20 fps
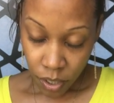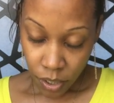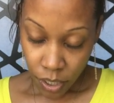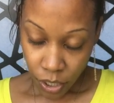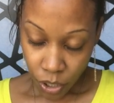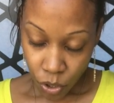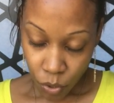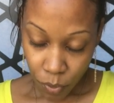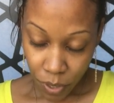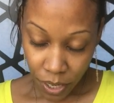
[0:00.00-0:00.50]

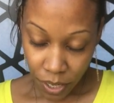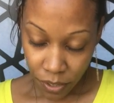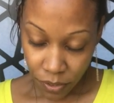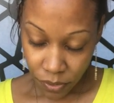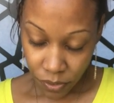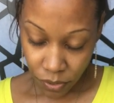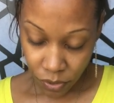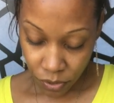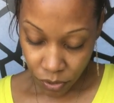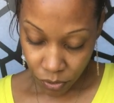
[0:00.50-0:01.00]
Thank you,
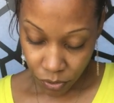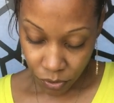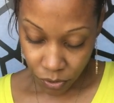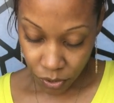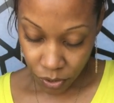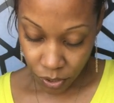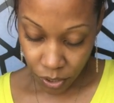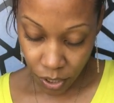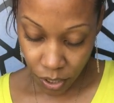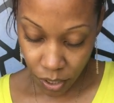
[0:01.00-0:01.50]

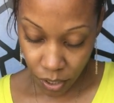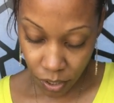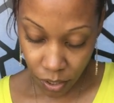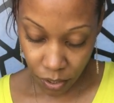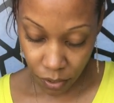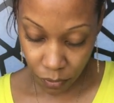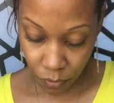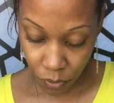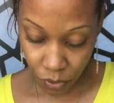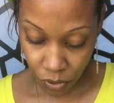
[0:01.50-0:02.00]
ancestors,
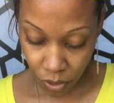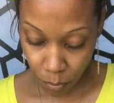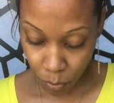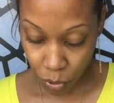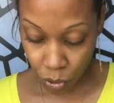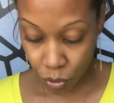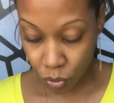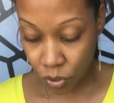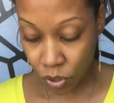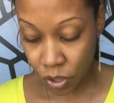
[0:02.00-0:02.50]
for this
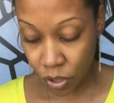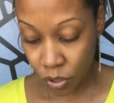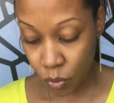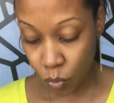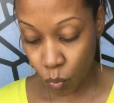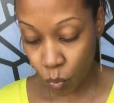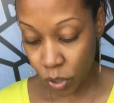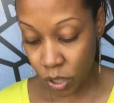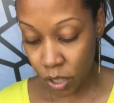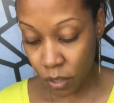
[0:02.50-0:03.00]
opportunity
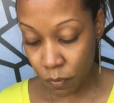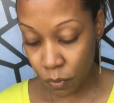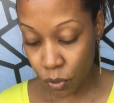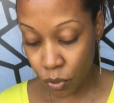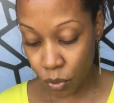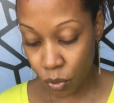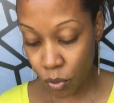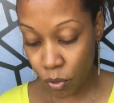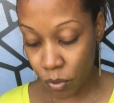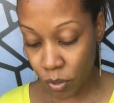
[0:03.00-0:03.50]
to read for
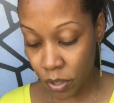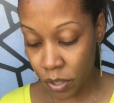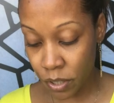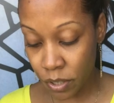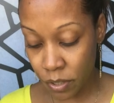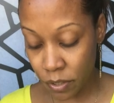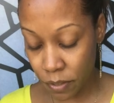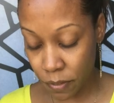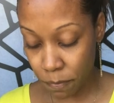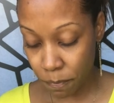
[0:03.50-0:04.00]

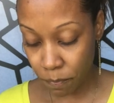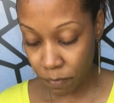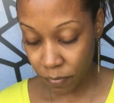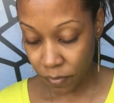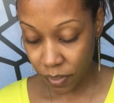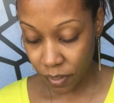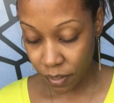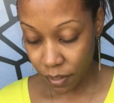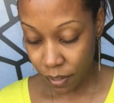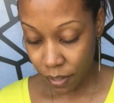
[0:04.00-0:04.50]
Taurus
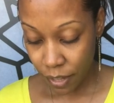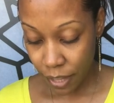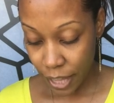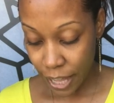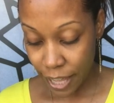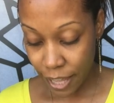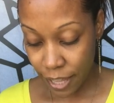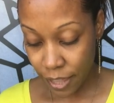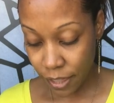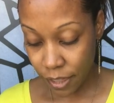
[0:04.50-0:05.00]

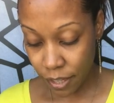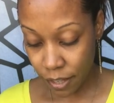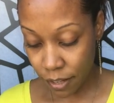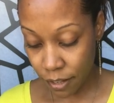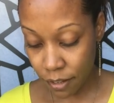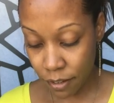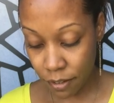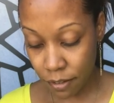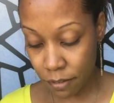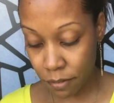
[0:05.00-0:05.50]
in
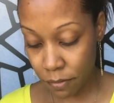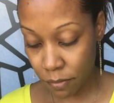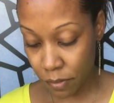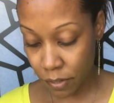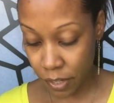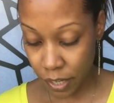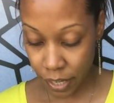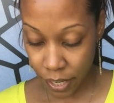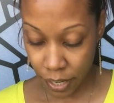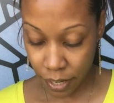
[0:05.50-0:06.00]
love.
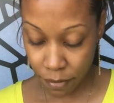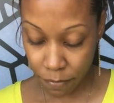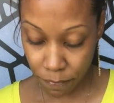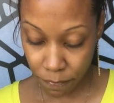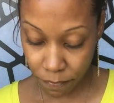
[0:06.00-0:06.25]
Okay.